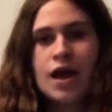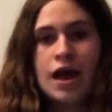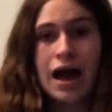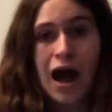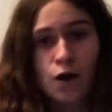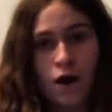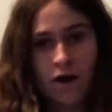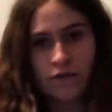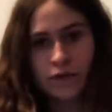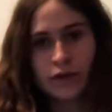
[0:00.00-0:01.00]
How
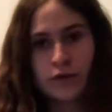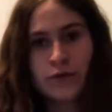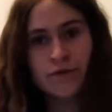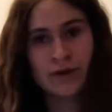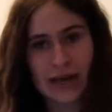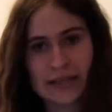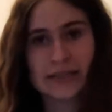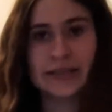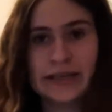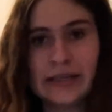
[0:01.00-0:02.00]
often do you guys
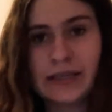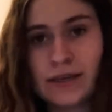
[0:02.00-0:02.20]
sneeze?